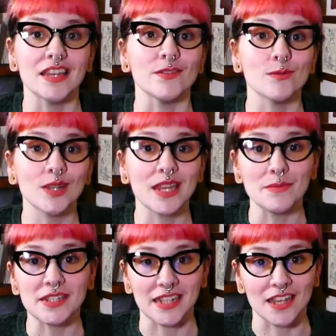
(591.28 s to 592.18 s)
If you want to
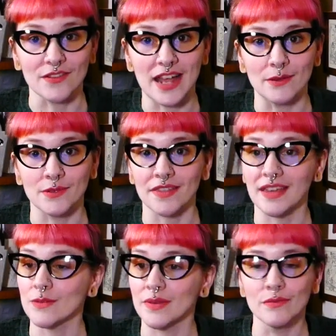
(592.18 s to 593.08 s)
keep sticking around,
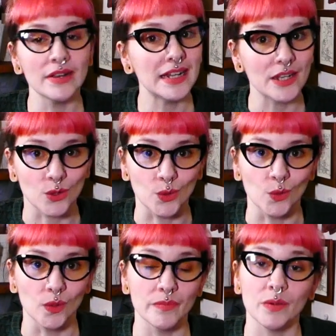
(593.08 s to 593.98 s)
that would be really
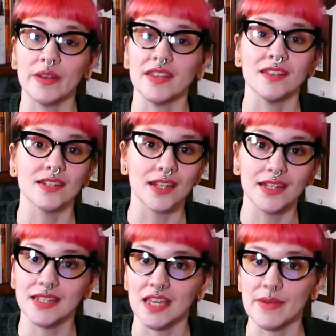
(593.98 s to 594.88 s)
cool, but whether you
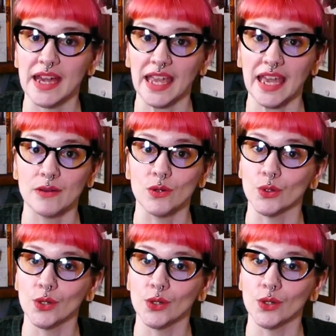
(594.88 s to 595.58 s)
decide to keep hanging out or